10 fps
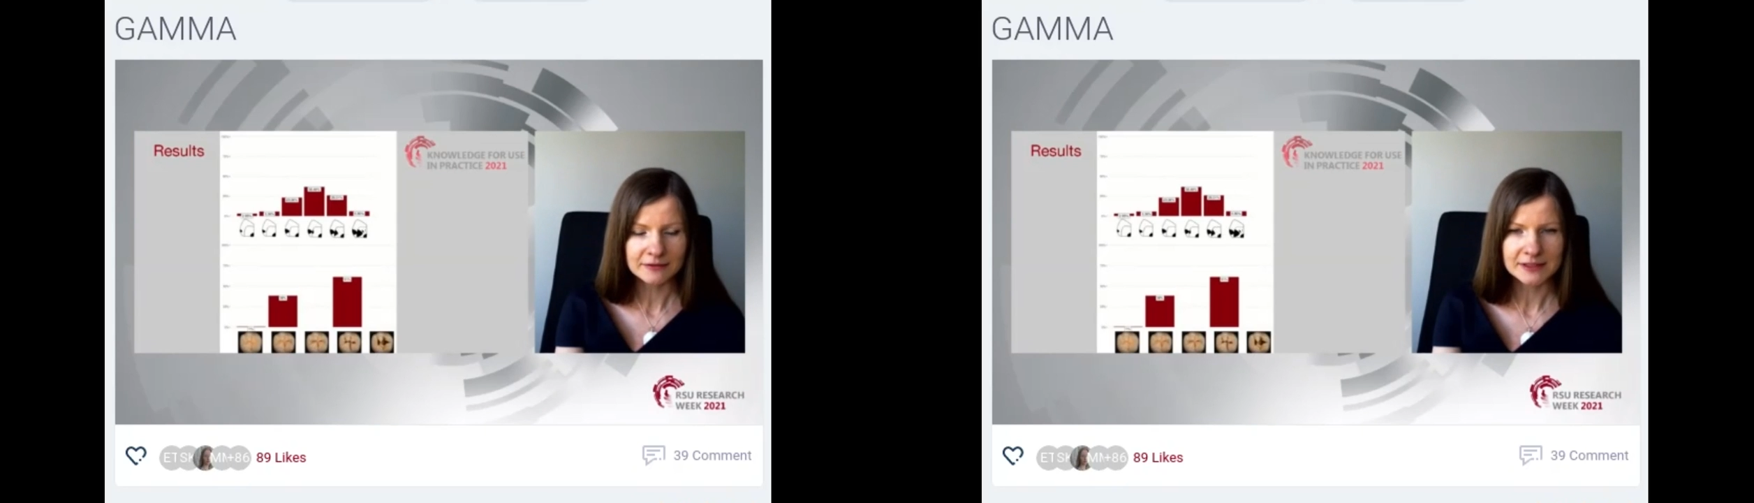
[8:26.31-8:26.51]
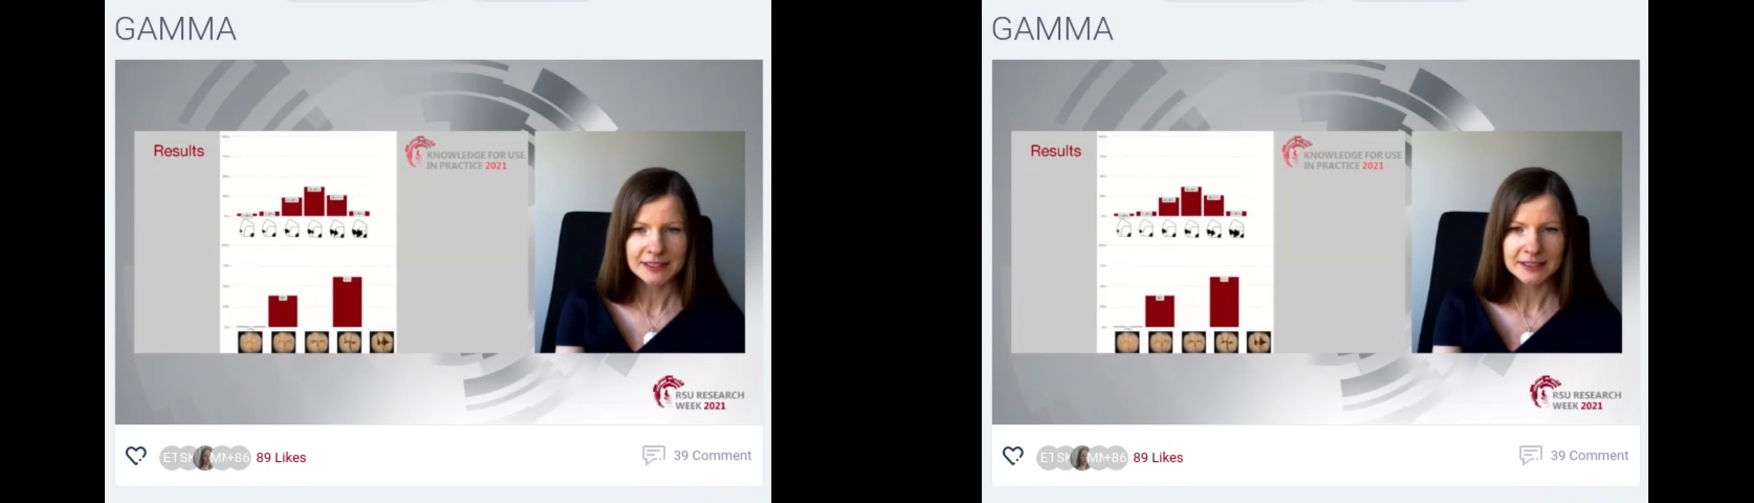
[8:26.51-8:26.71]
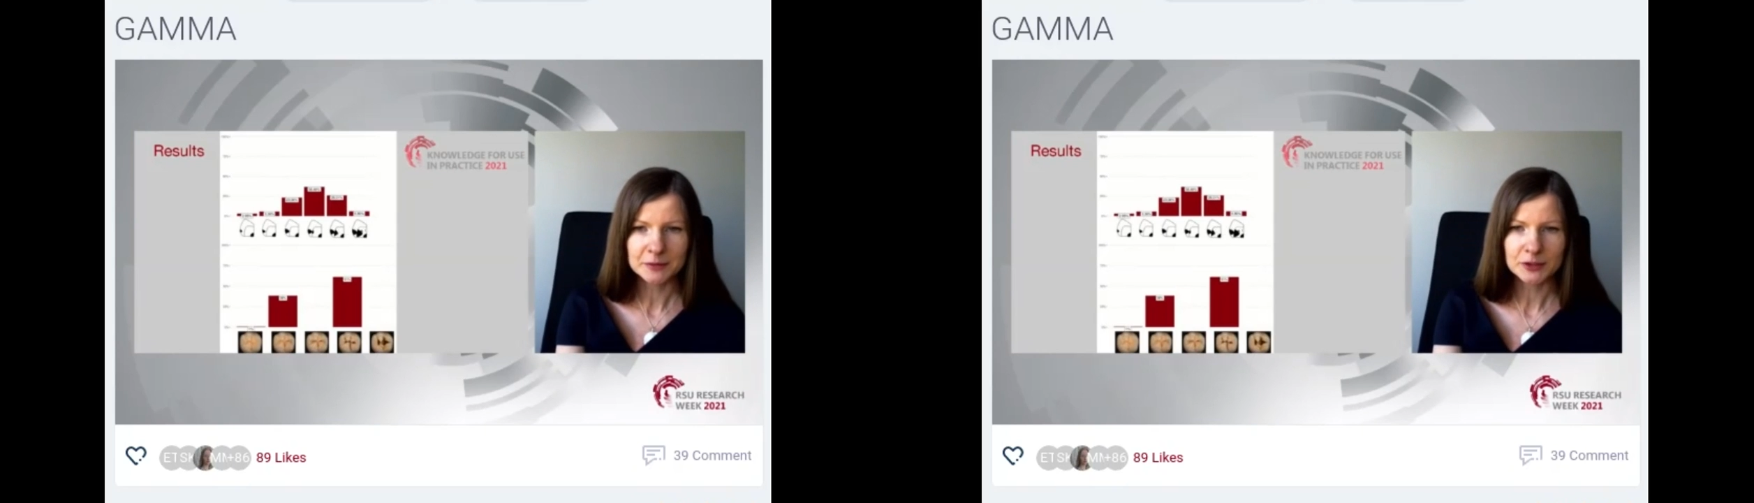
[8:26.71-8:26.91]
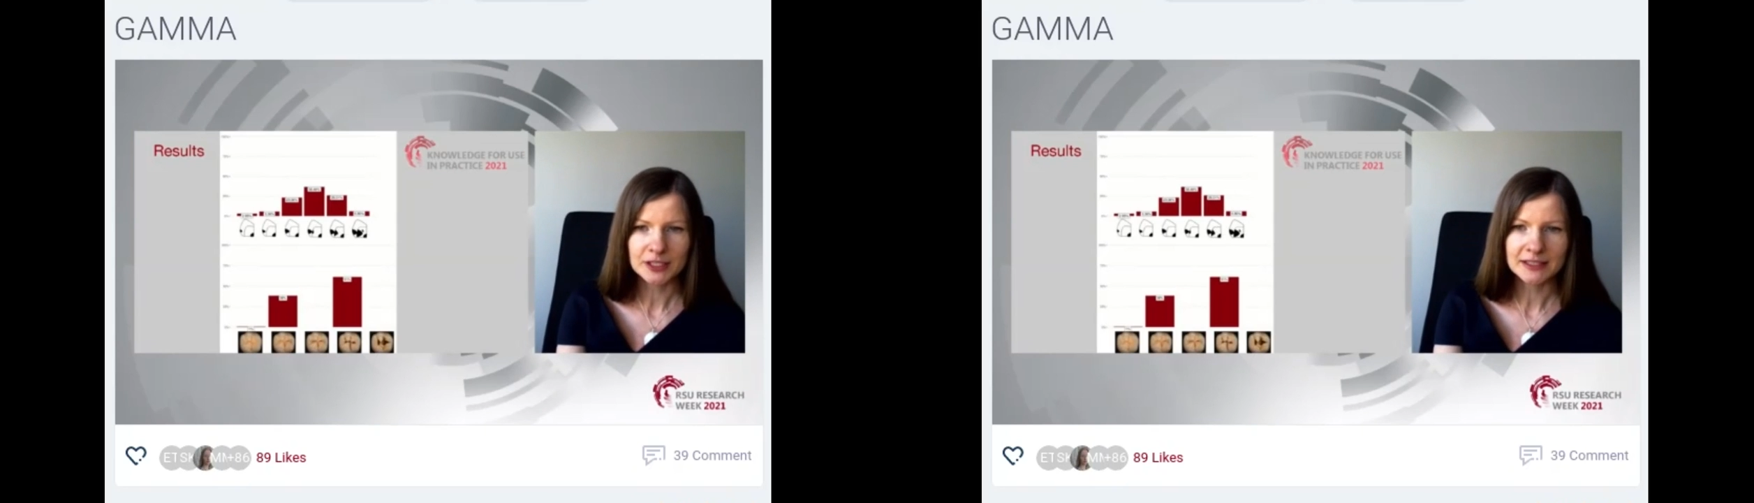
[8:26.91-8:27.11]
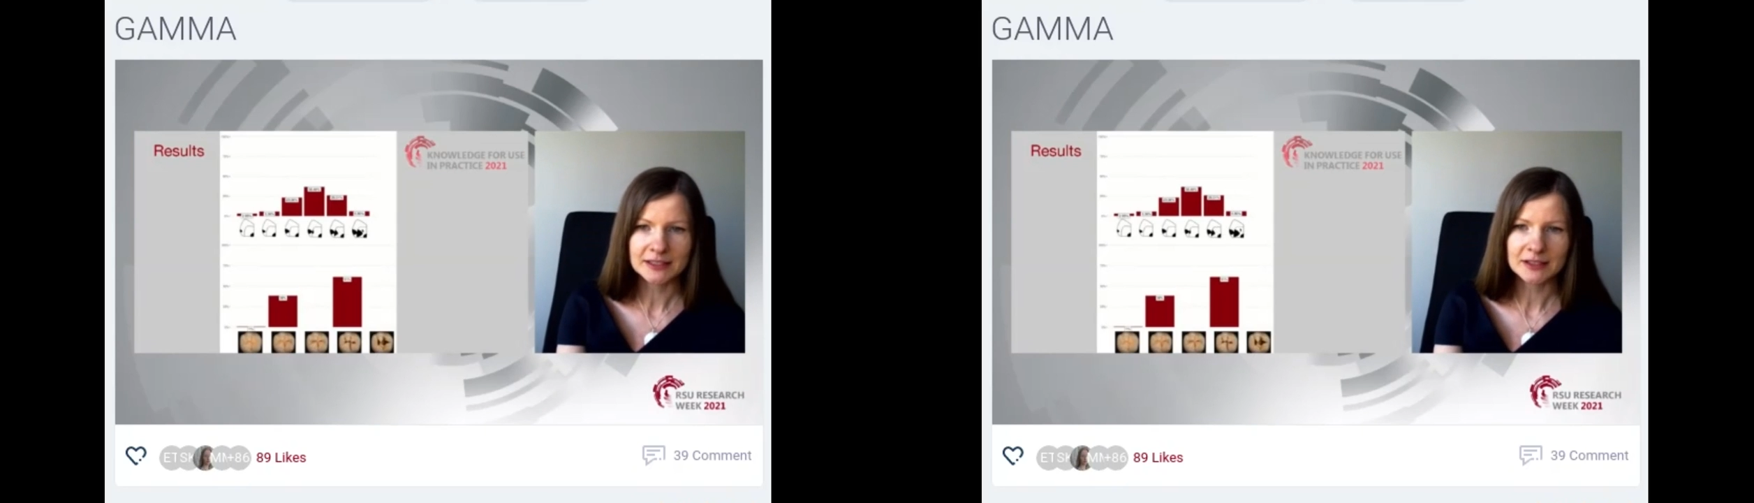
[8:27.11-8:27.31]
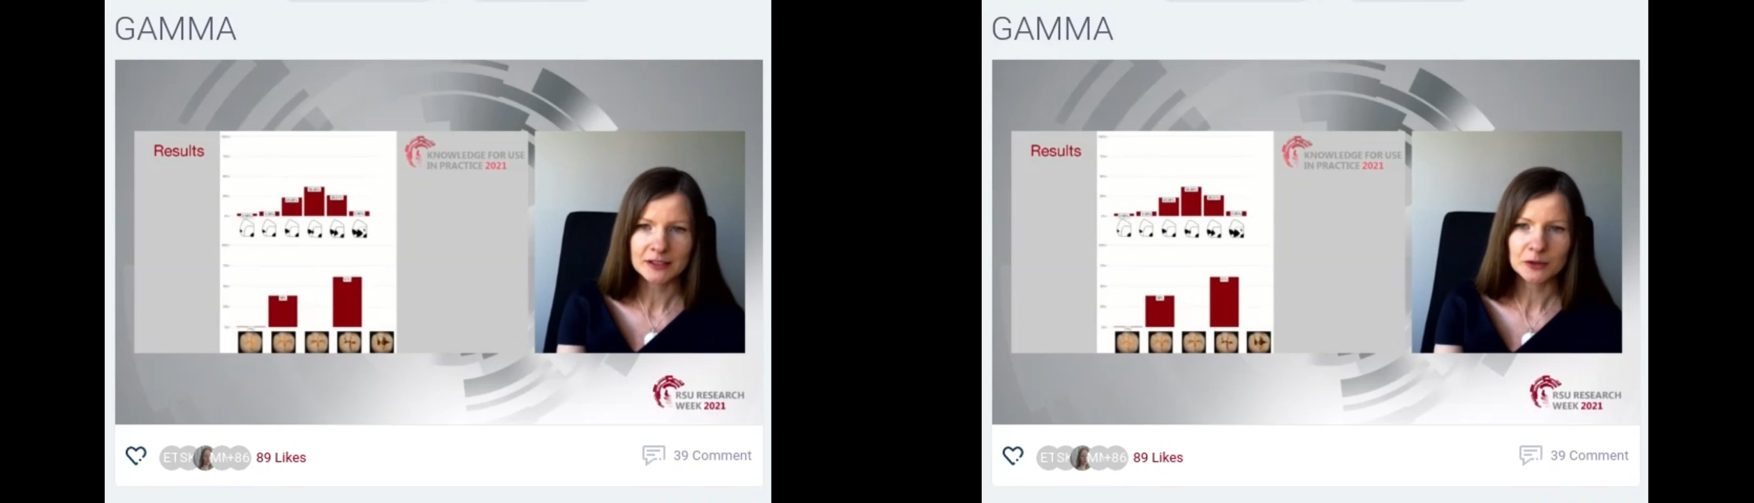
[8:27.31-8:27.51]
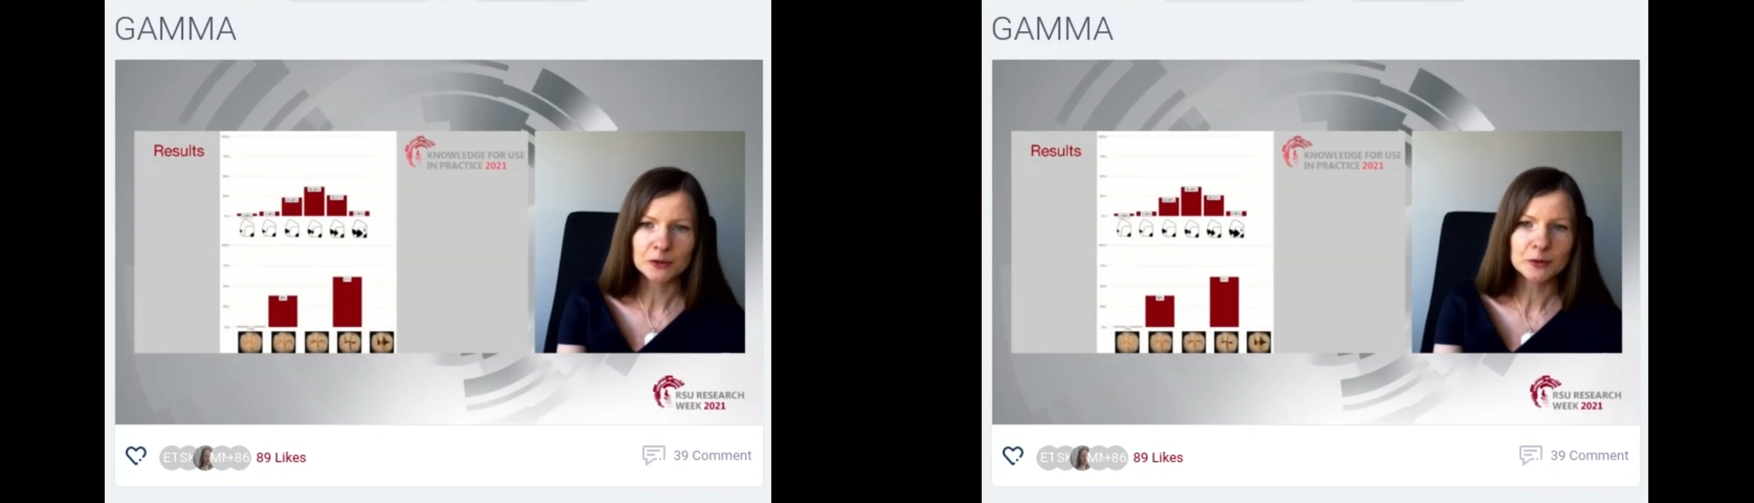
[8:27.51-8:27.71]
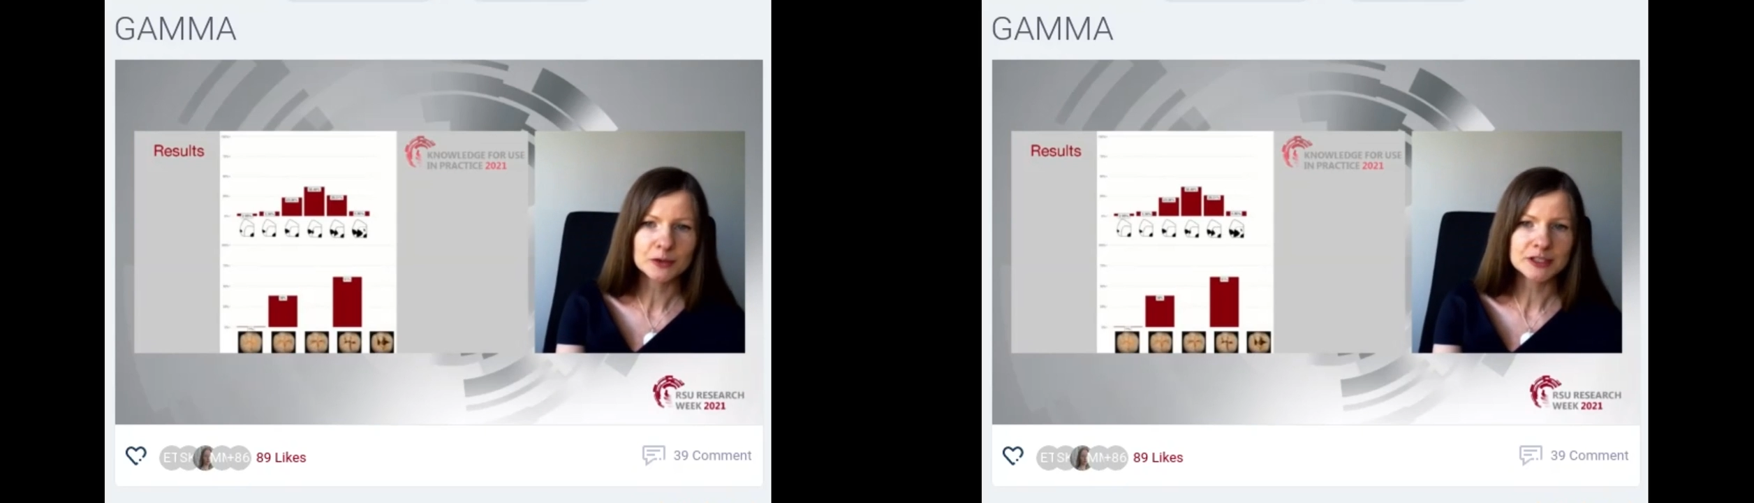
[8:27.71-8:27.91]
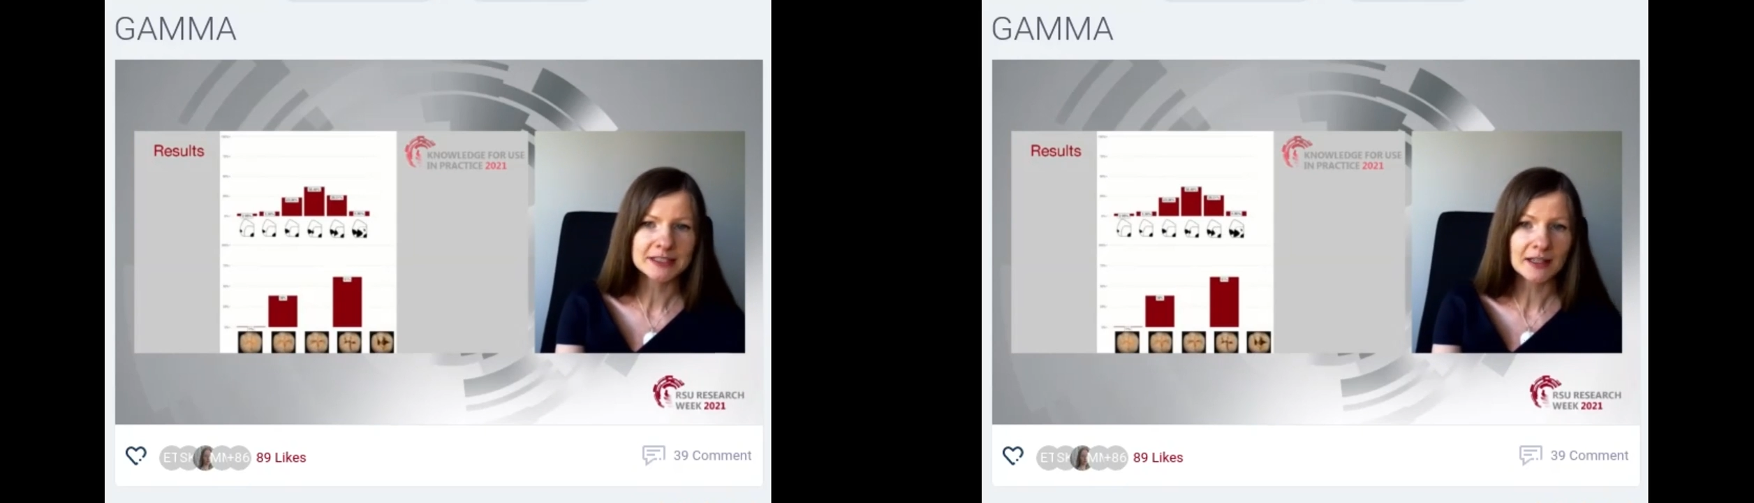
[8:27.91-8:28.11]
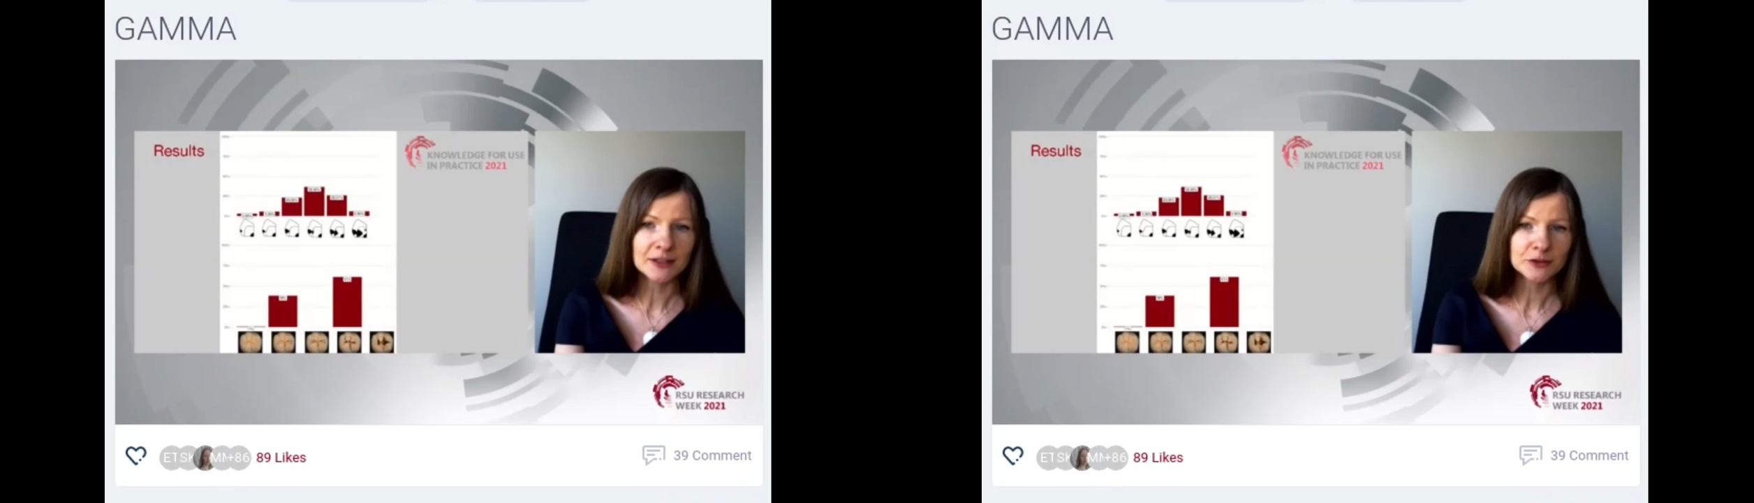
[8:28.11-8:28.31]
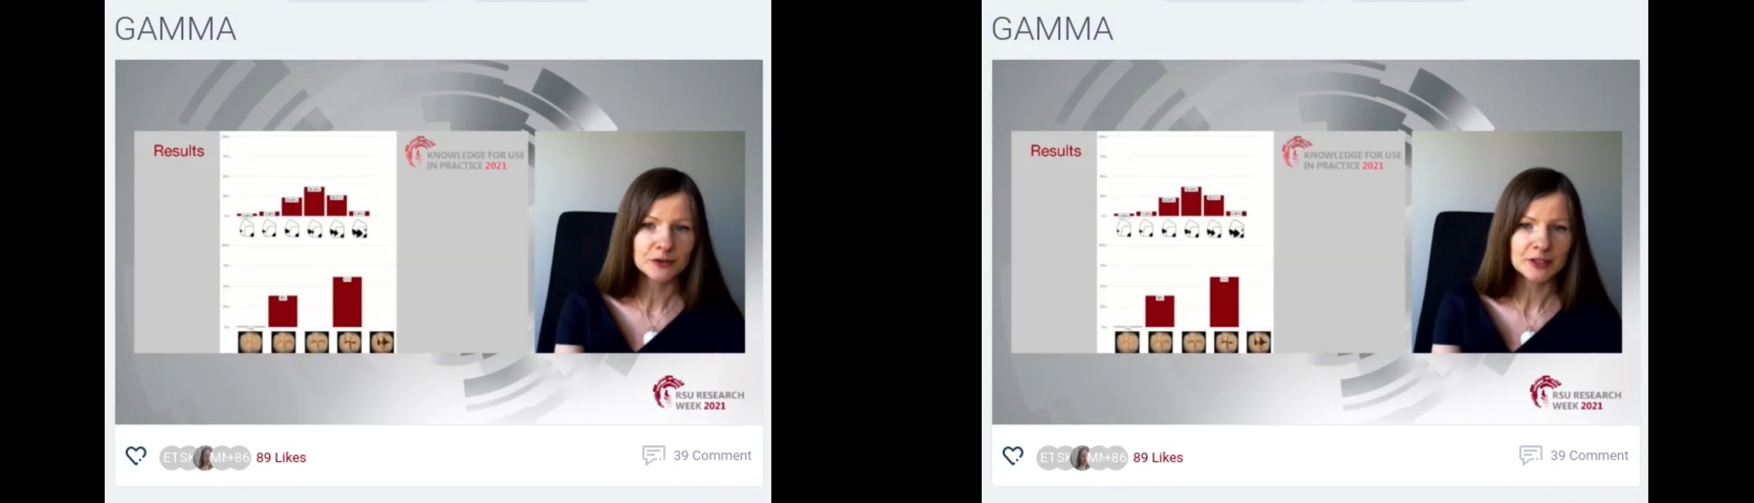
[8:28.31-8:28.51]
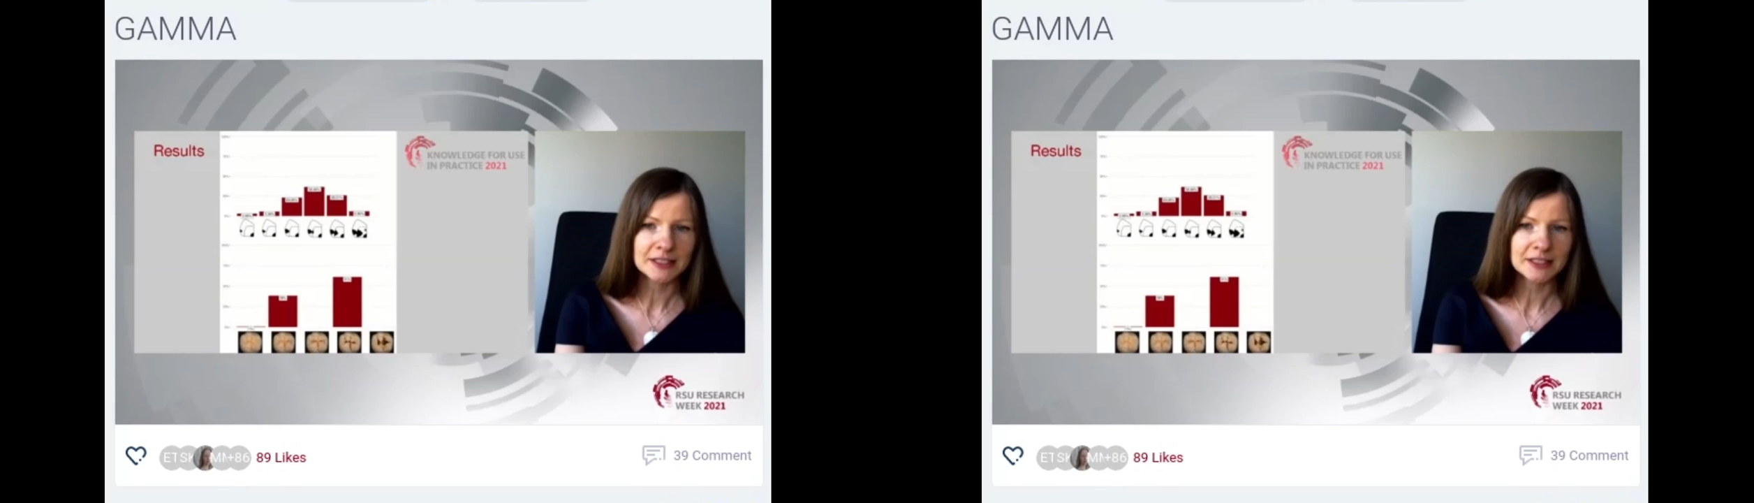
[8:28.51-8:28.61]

6% who would start to